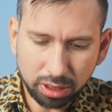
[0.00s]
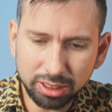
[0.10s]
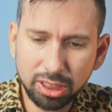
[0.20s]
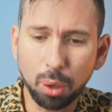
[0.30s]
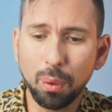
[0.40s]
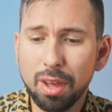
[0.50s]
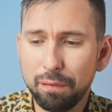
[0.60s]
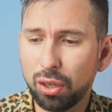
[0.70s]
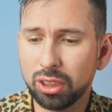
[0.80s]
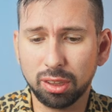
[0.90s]
So
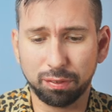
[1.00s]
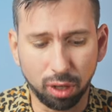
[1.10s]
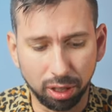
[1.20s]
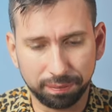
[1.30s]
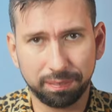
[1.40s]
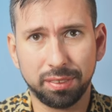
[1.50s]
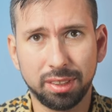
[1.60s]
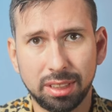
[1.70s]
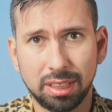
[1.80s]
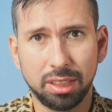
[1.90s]
first of all,
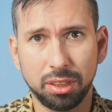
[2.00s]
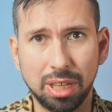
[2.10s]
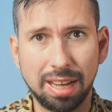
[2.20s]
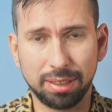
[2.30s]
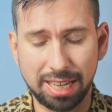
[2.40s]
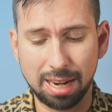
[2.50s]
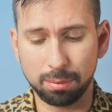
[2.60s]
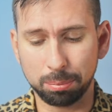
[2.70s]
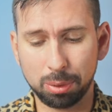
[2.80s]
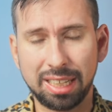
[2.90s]
you have a
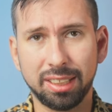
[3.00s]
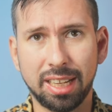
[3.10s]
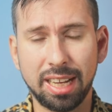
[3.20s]
camera brand